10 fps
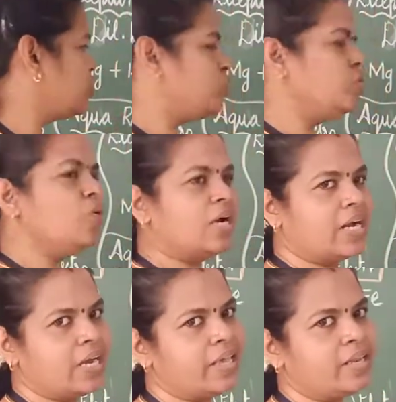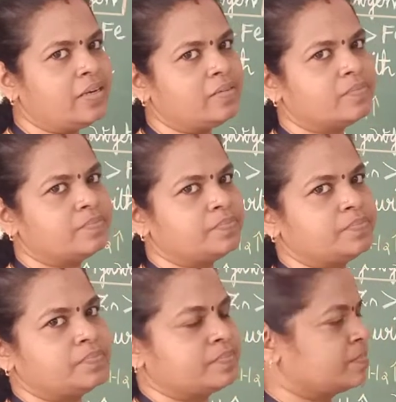to clean
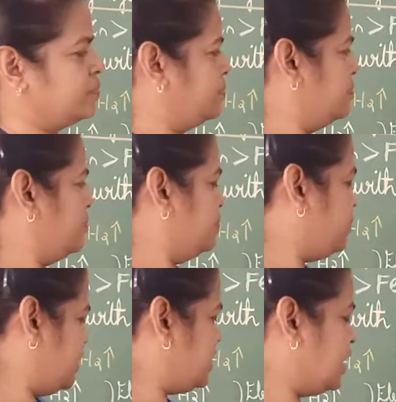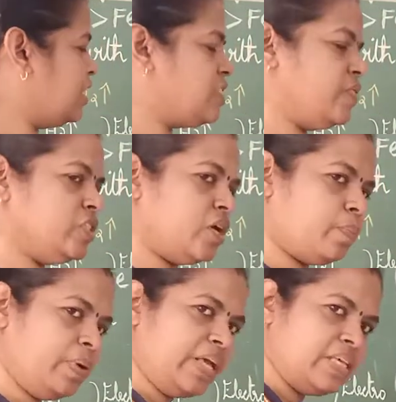metals which
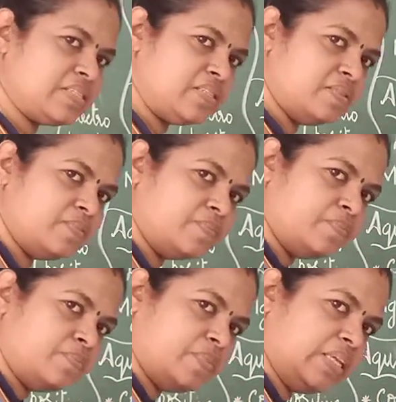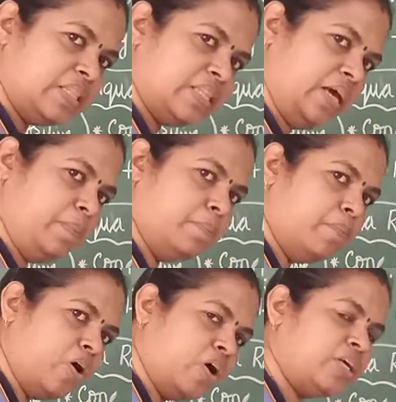are placed in the
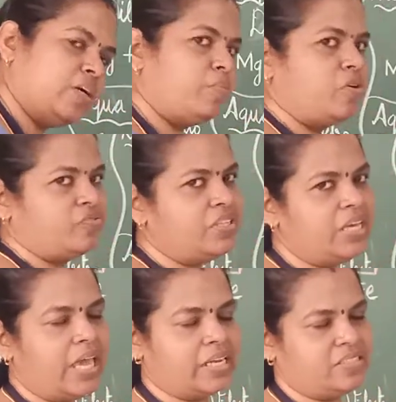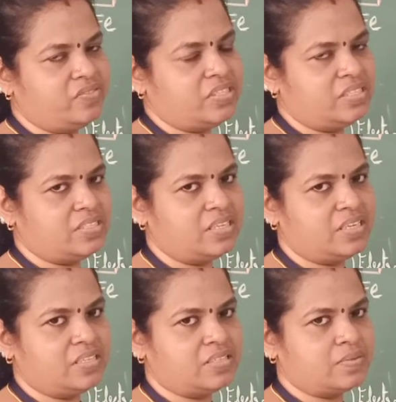bottom of the activity
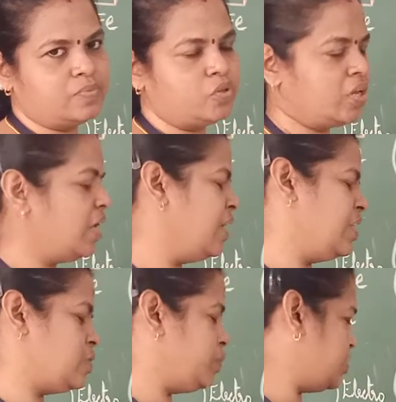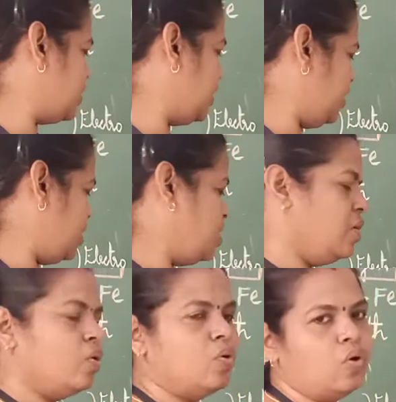series. Okay.
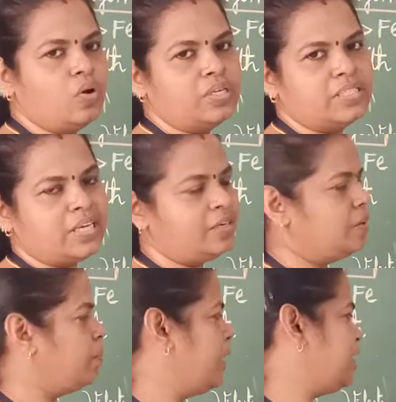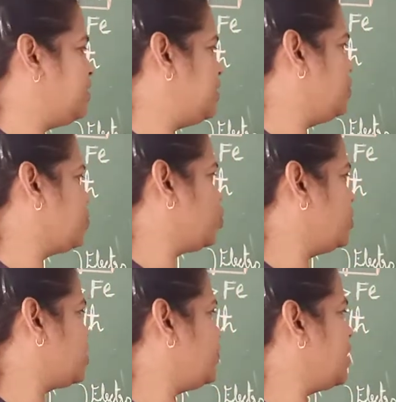Especially gold and platinum. So
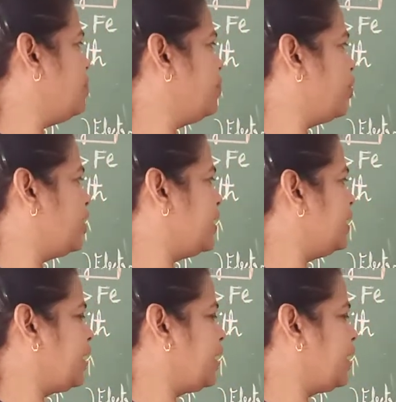this is very important,